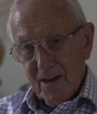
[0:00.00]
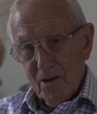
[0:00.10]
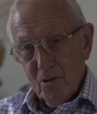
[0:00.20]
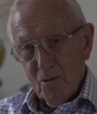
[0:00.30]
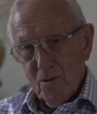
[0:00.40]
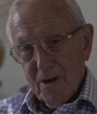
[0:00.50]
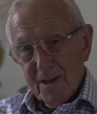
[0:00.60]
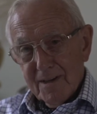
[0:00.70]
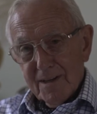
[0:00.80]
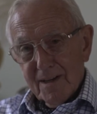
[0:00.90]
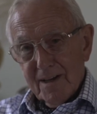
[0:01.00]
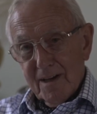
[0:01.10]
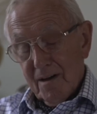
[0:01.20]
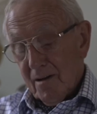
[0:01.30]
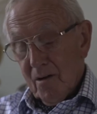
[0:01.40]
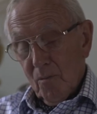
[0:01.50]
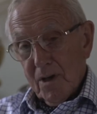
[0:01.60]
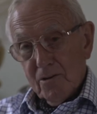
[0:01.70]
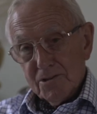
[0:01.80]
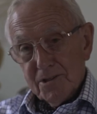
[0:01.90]
who a
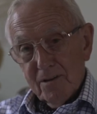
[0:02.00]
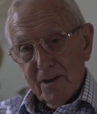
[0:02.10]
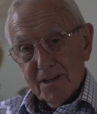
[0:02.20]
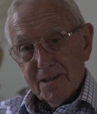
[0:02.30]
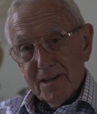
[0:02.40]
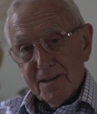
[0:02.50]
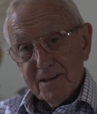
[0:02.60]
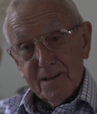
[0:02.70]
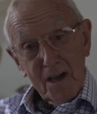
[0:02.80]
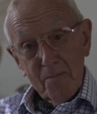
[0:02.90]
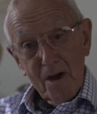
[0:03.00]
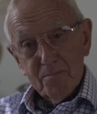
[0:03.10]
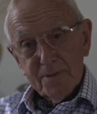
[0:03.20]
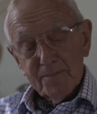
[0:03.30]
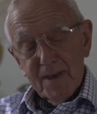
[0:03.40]
week or so later came up,